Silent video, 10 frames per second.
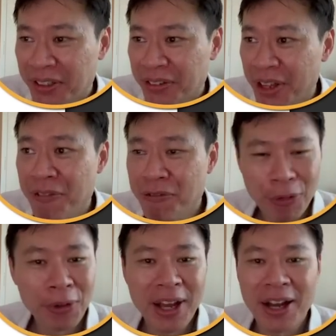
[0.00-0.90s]
then
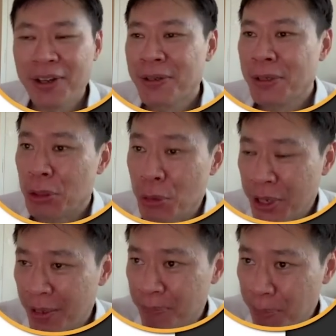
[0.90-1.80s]
voila, you
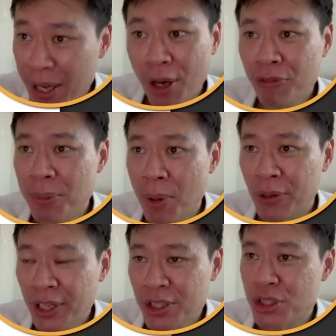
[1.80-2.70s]
can pay off the
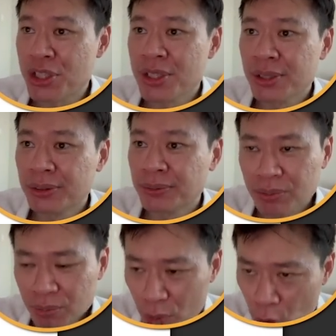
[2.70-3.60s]
mortgage,
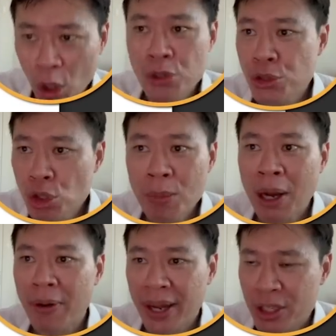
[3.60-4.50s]
consume
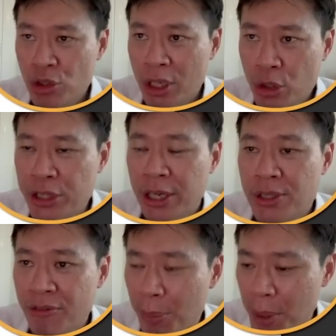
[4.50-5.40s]
out extra
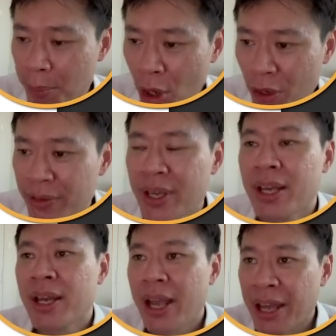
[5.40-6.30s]
3,000 from your pot,
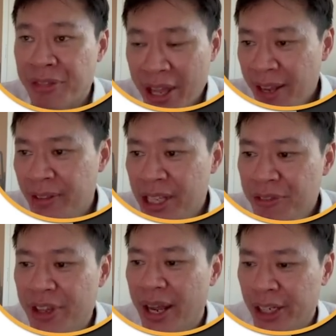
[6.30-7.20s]
and then leave
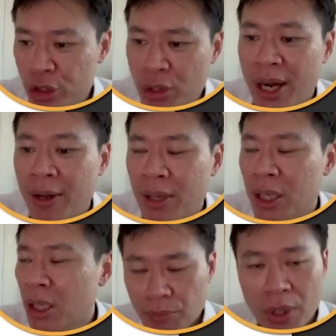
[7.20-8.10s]
the extra
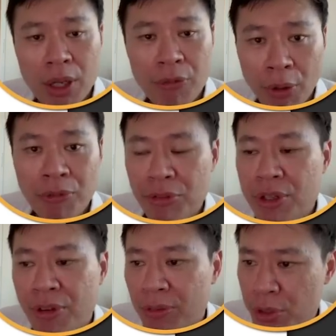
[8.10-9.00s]
from
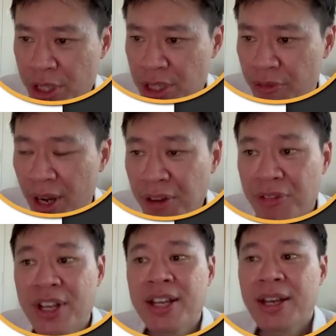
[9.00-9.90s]
55 to 65,
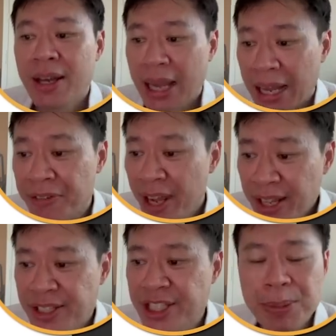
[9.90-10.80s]
and then
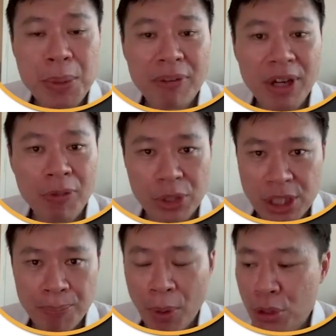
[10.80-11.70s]
CPF Life will
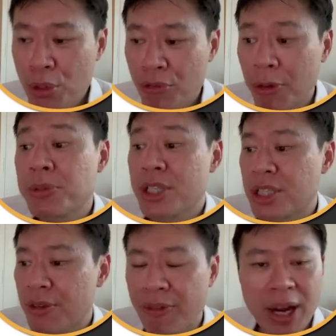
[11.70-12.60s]
support you from
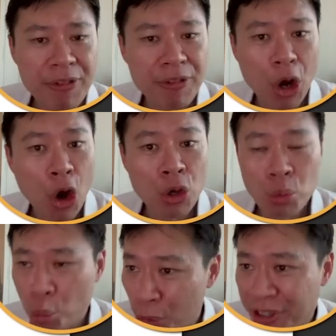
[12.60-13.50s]
65
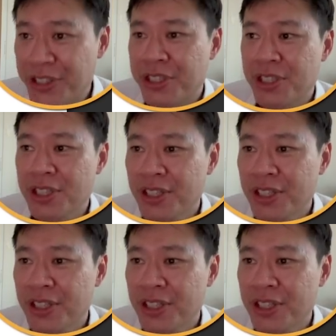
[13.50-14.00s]
onwards.